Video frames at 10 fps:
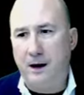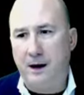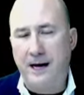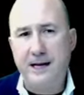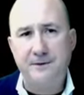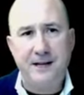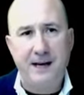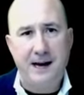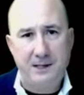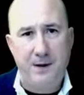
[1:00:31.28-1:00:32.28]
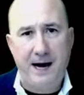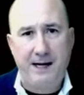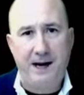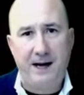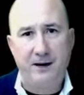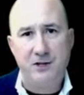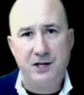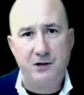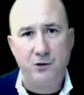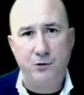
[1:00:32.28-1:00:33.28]
I give 10x back in energy
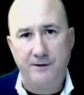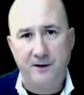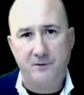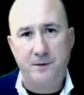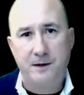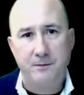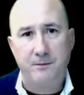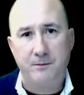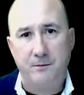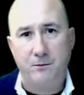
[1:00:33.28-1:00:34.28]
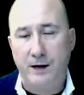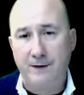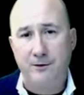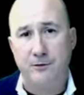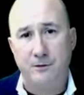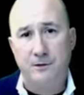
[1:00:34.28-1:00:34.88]
to whoever gives me whatever.